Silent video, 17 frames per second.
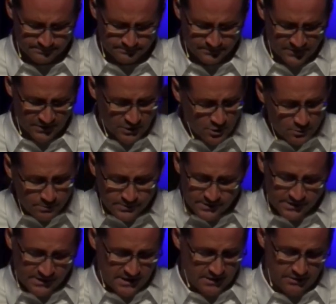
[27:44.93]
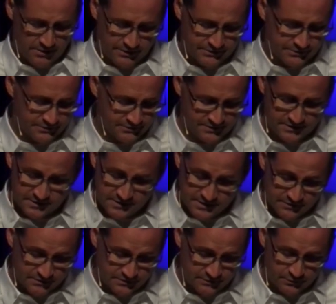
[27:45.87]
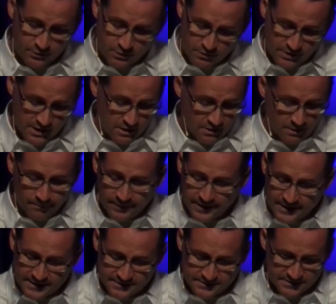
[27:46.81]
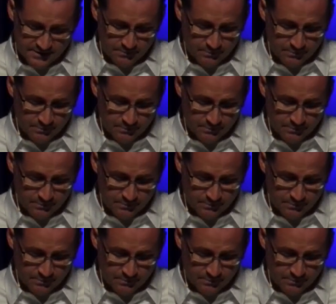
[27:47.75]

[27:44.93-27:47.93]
The human characters in this story are amazing,